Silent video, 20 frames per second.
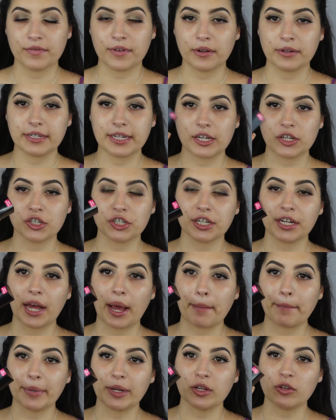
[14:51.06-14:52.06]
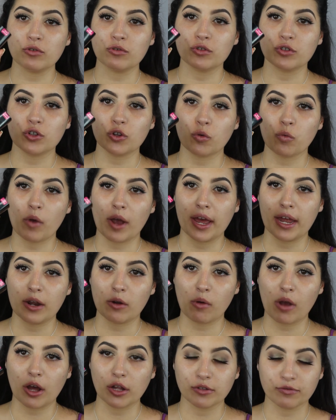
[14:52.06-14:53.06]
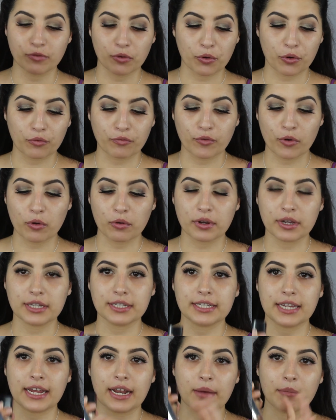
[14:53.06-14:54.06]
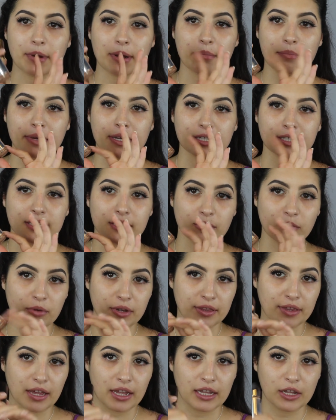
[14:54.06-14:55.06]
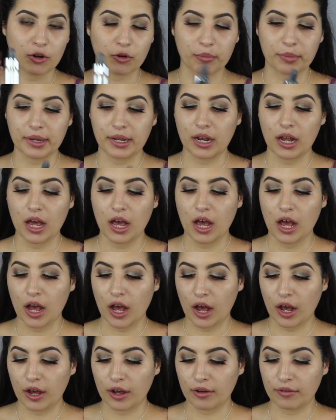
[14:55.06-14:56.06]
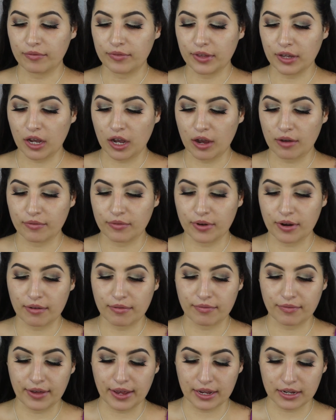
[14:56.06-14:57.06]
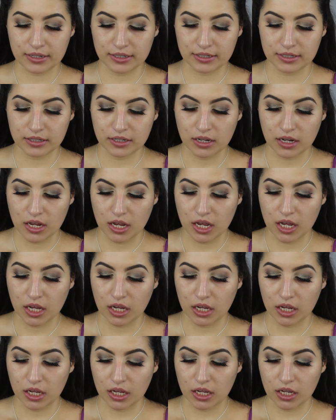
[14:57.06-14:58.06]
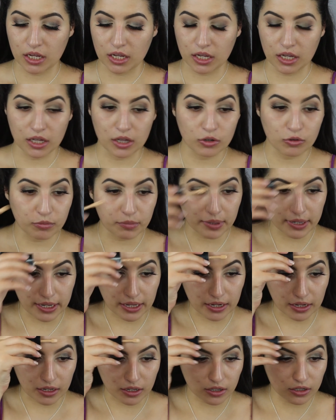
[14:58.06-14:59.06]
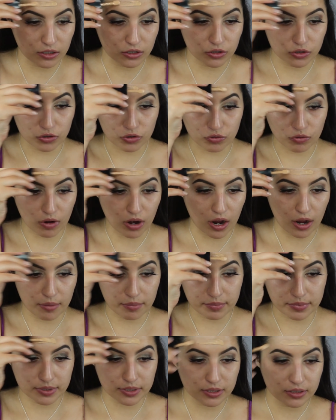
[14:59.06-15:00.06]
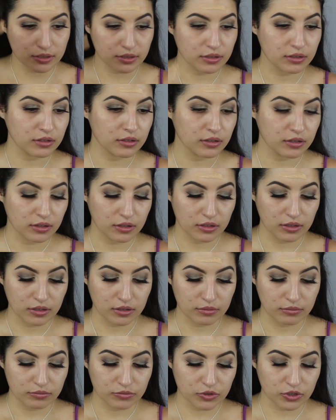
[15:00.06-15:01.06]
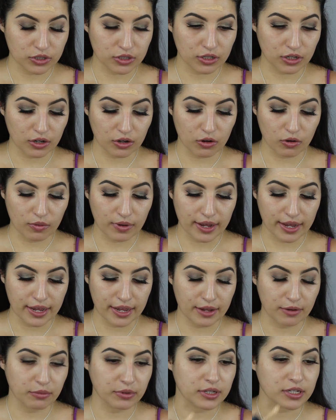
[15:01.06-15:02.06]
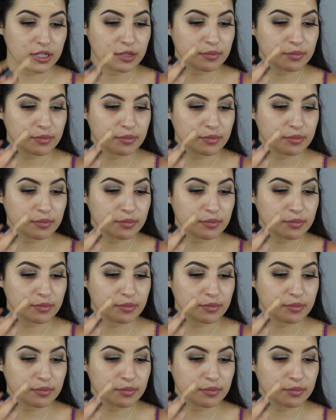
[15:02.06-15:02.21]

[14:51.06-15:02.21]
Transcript: foundation, I'm going to use the Wet n Wild Photofocus, and I'm going to mix it with a little bit of the Coverfx Illuminating drops. Just gonna go ahead with the